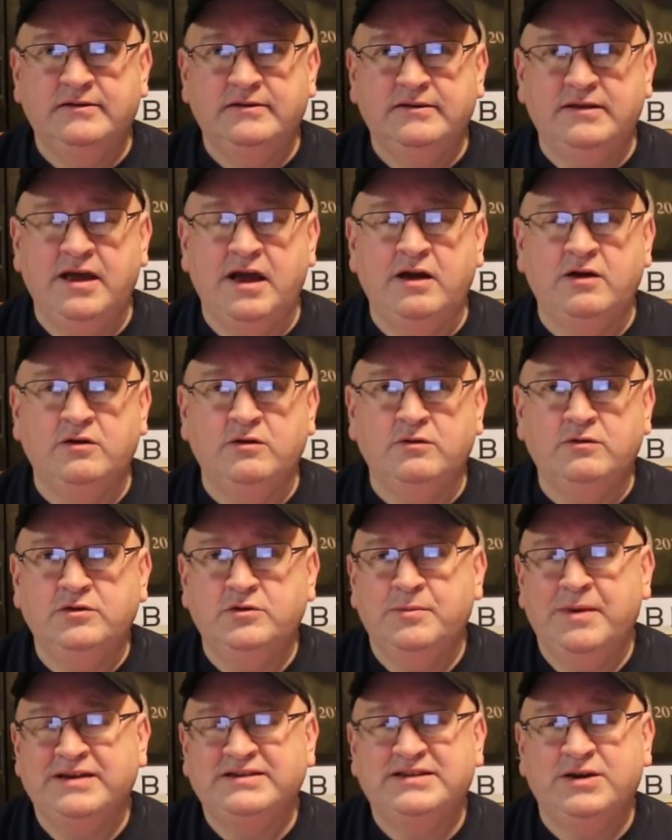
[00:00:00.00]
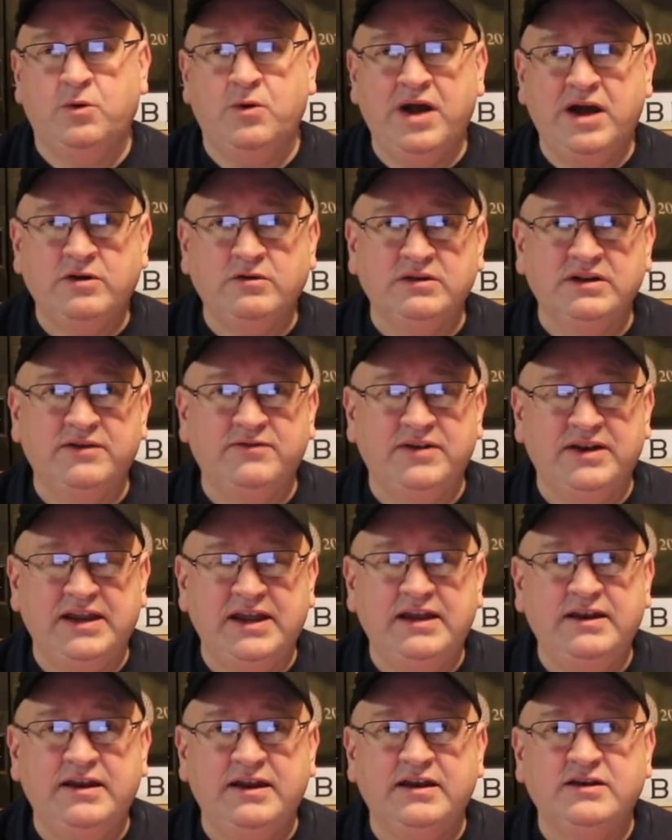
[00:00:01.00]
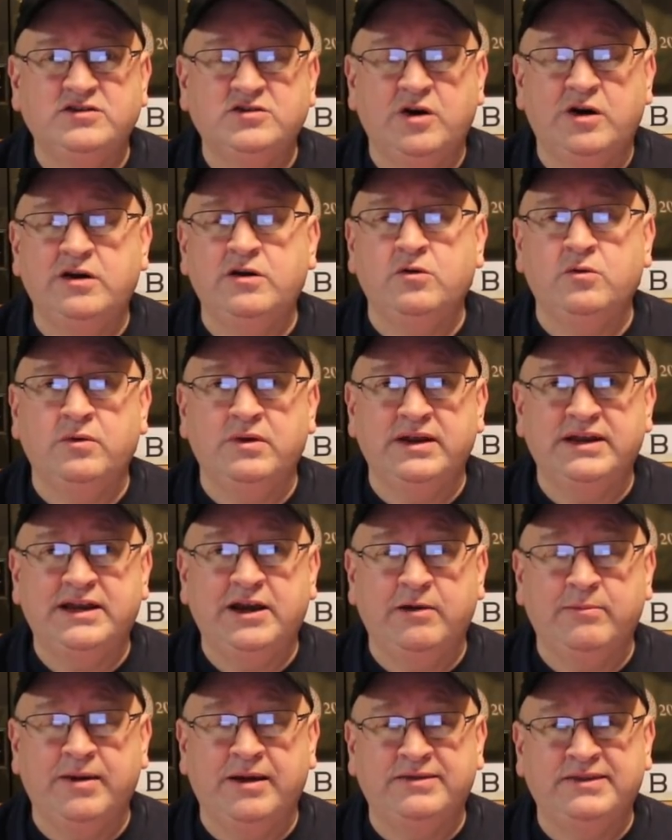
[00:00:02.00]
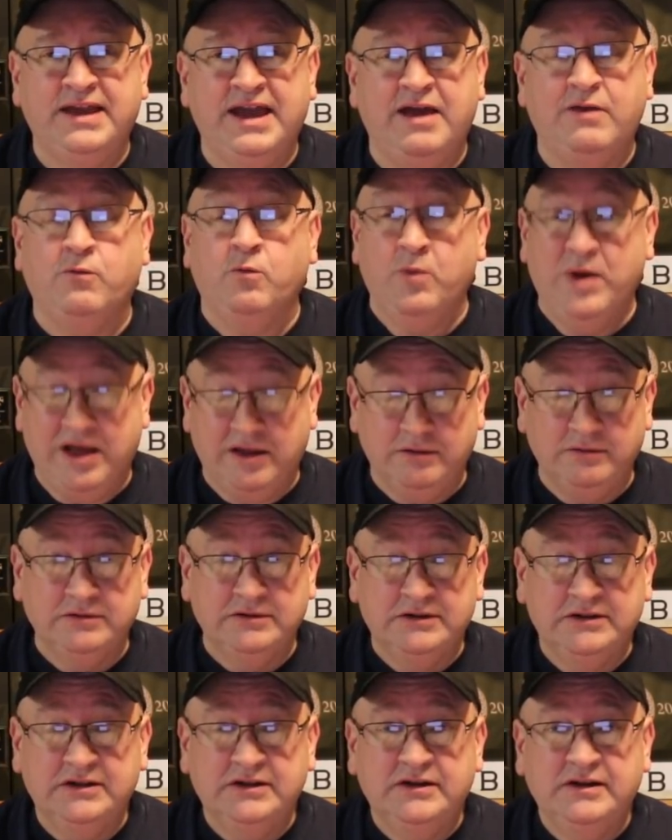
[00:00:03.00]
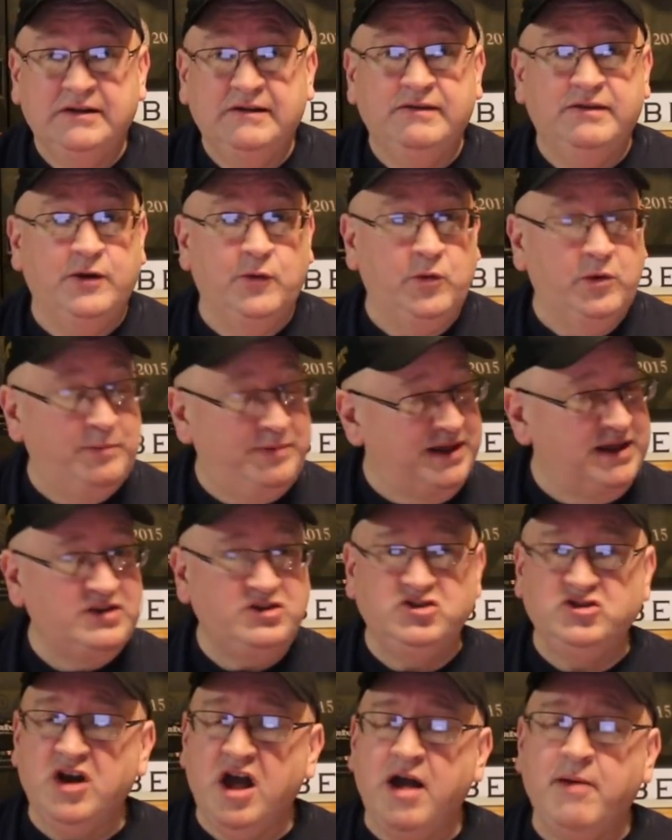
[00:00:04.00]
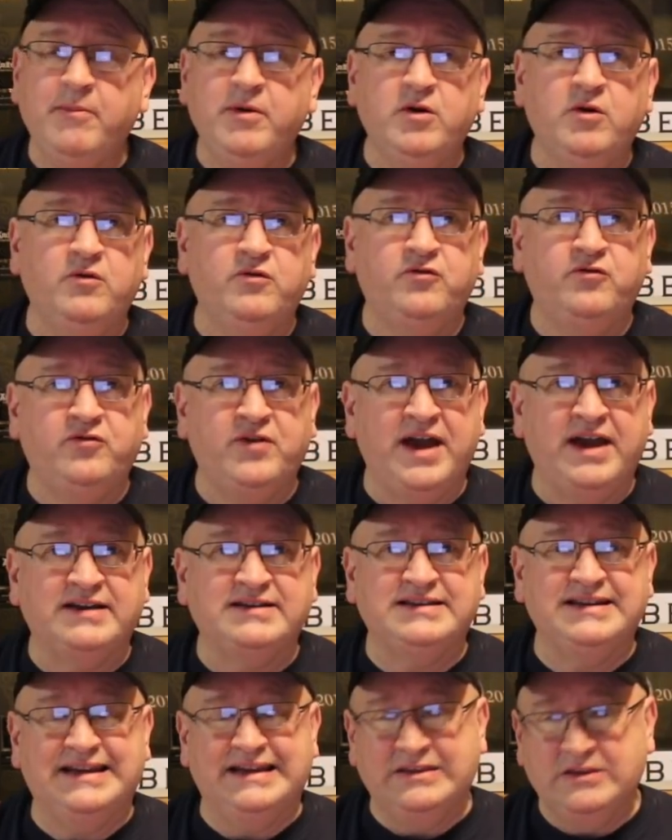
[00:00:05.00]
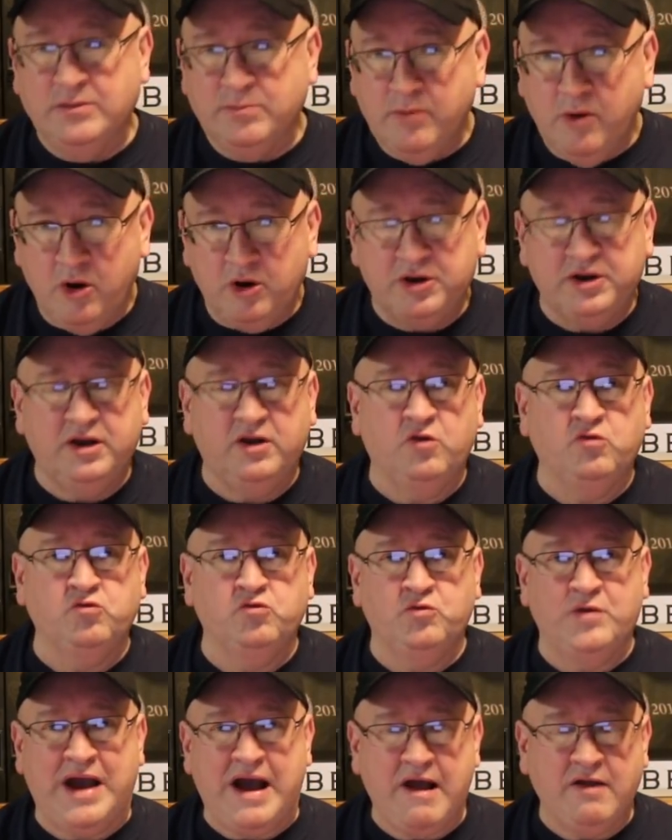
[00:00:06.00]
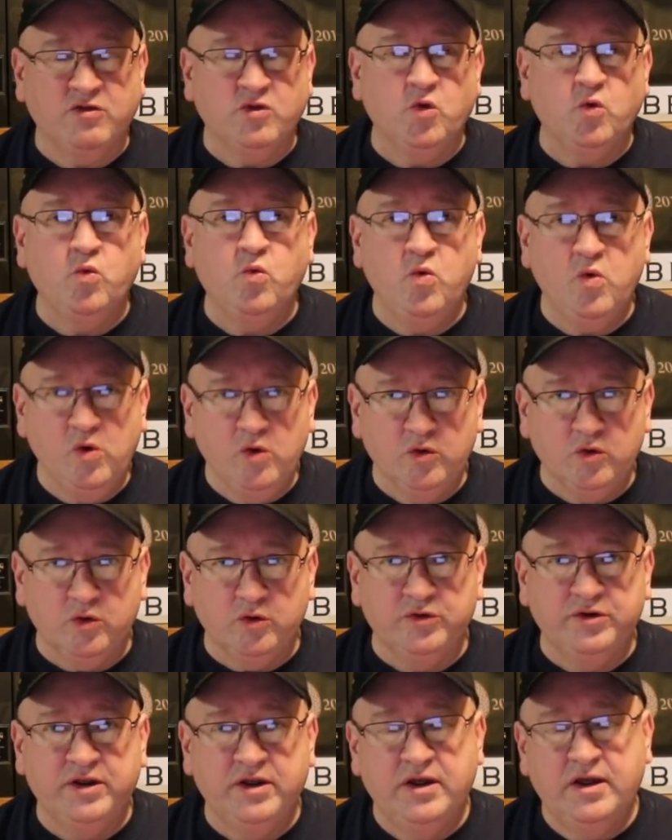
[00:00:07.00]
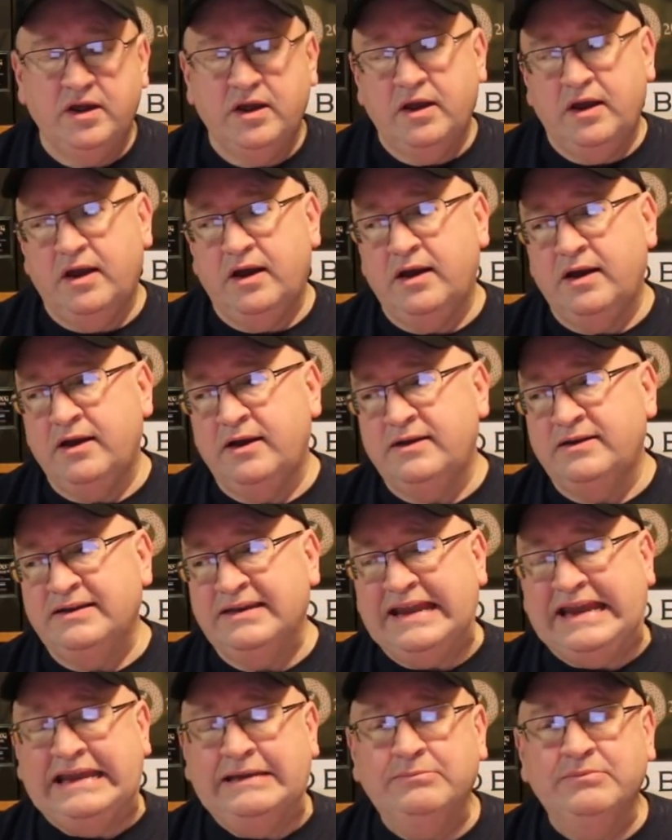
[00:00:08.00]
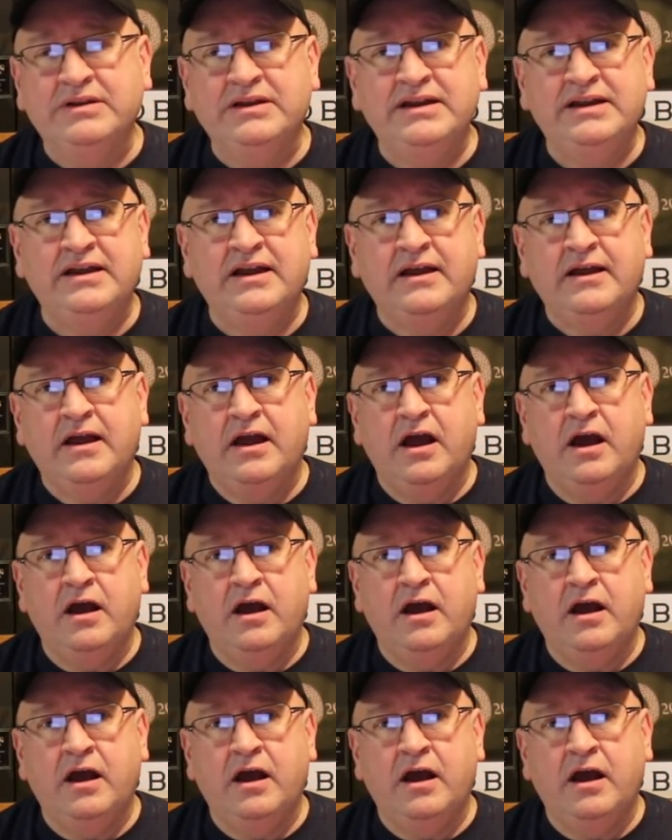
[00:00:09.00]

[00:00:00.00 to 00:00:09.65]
Now, you might say, well, I don't live in India, so I don't really care about that. Well, there would be a domino effect in the market around the world, namely,